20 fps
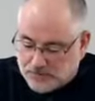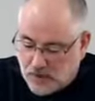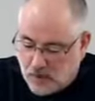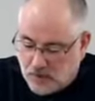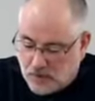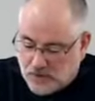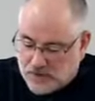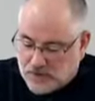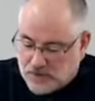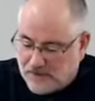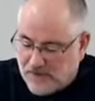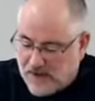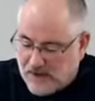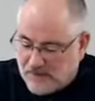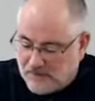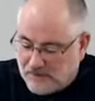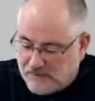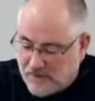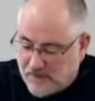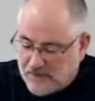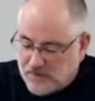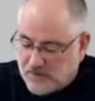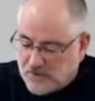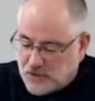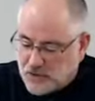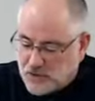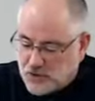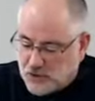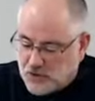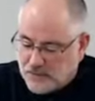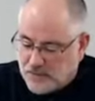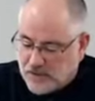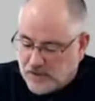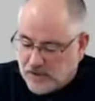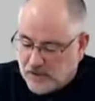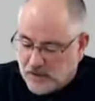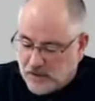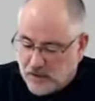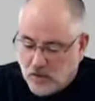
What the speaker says: which defined the faith of the Church of England